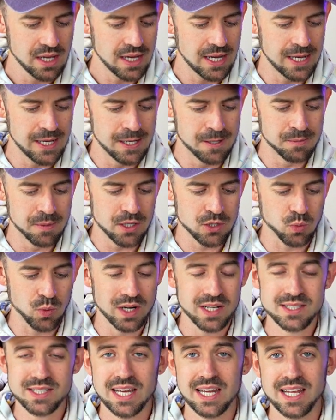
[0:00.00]
as
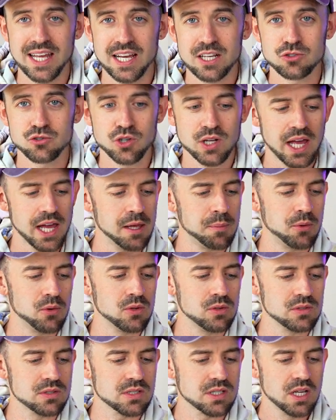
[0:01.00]
well as any extra
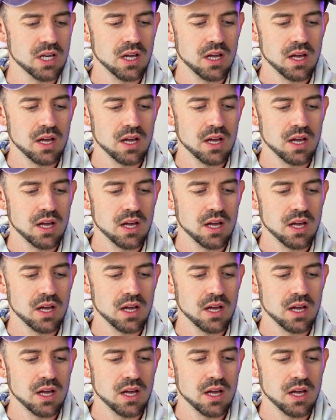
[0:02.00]
cables.